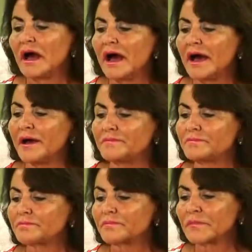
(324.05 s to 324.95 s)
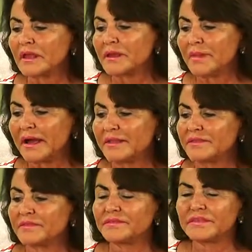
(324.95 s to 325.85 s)
Um, my,
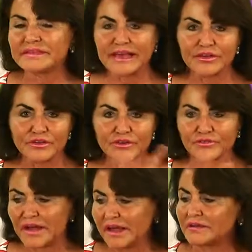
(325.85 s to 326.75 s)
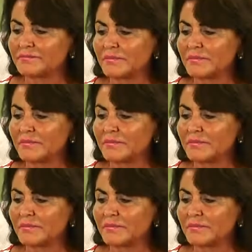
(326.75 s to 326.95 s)
this is how they're defined.